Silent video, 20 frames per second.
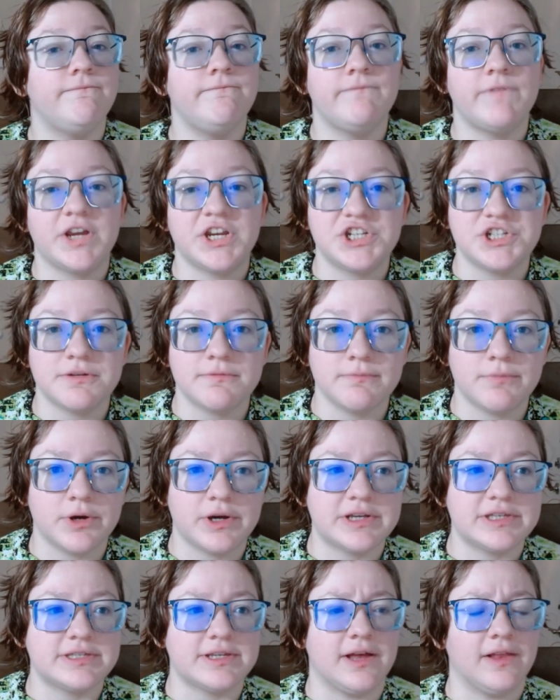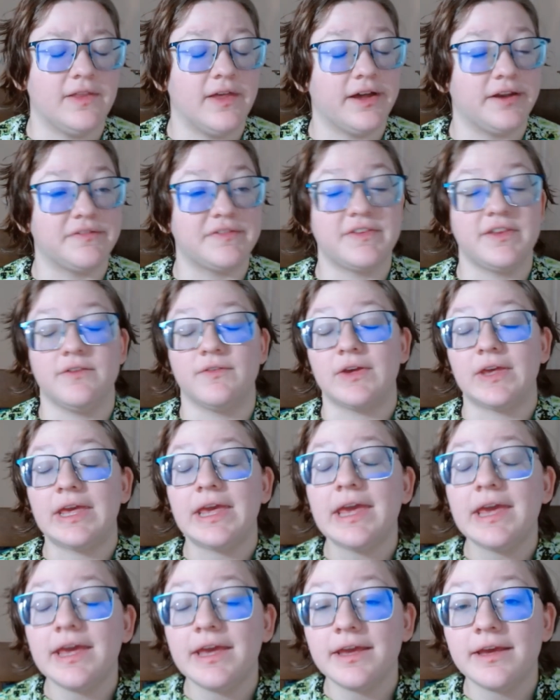fiction books, a lot of Stephen
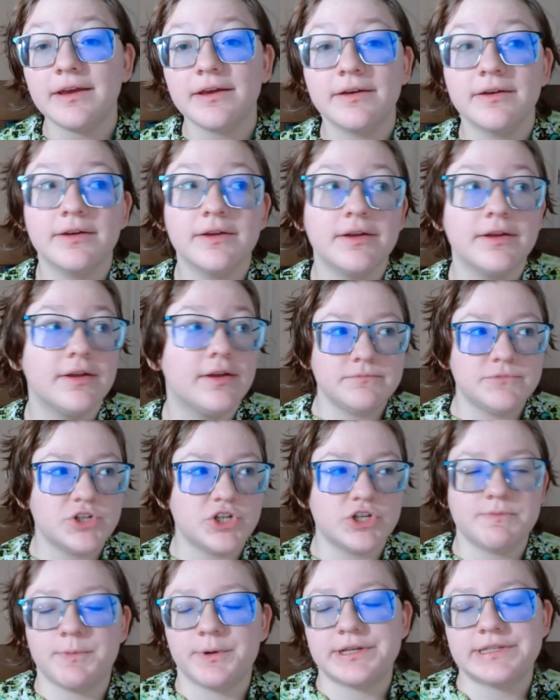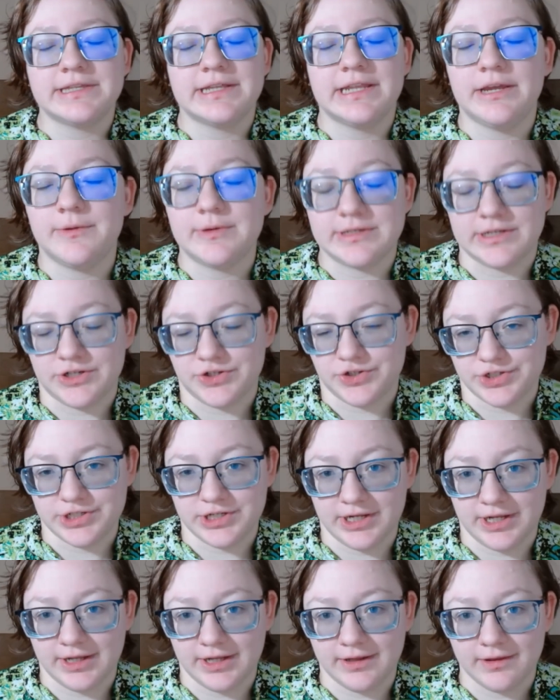King, just books that he was
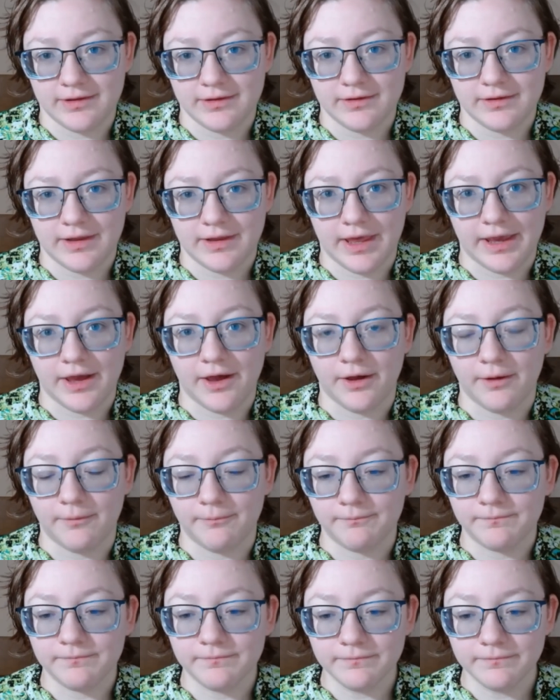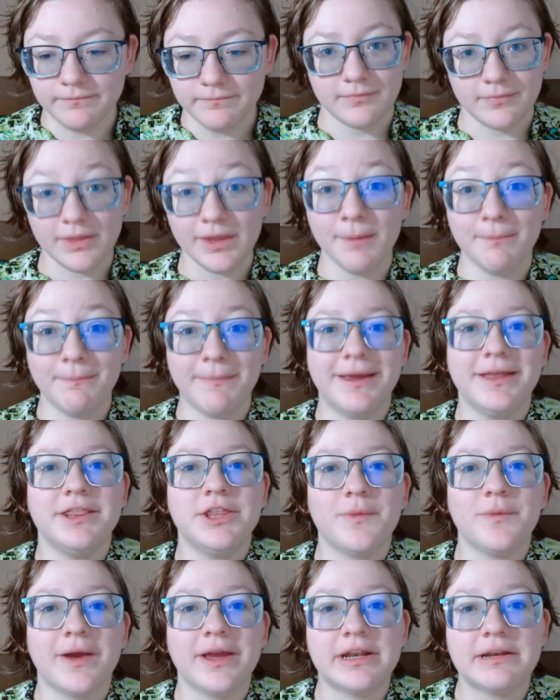interested in. They made
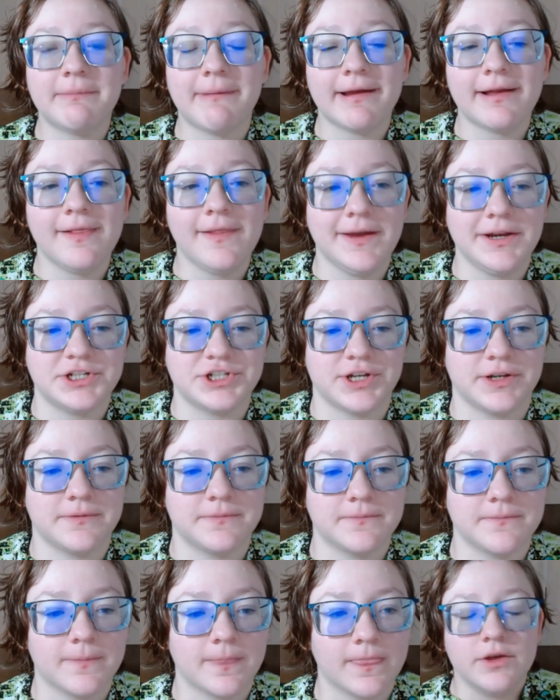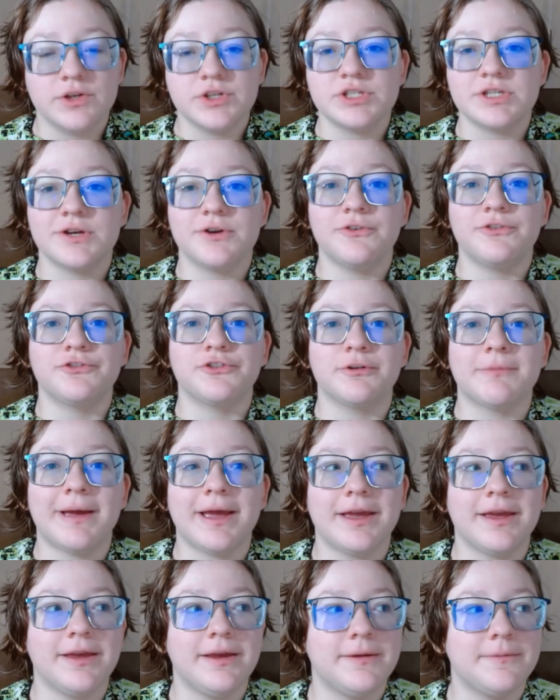their way into my collection. So
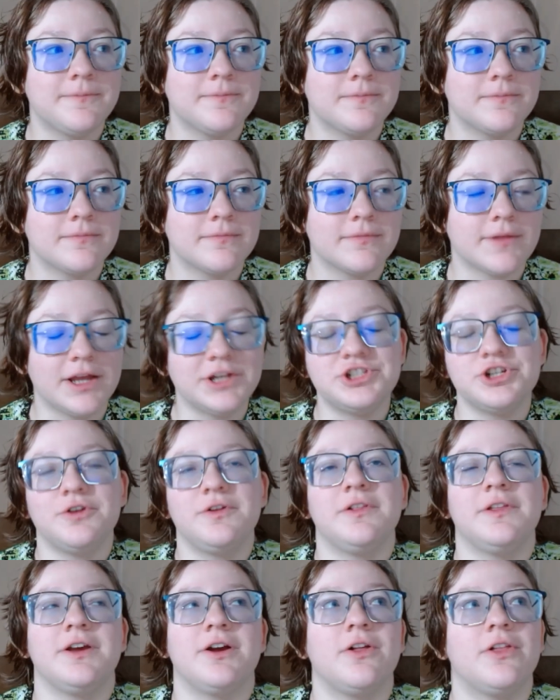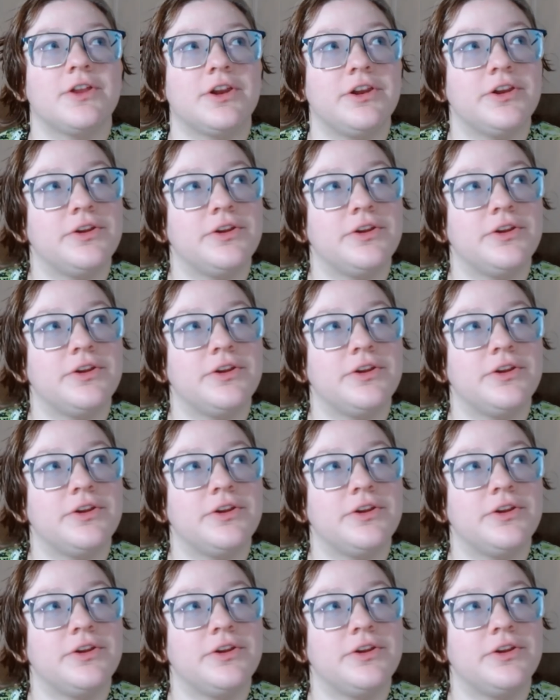I jokingly call it a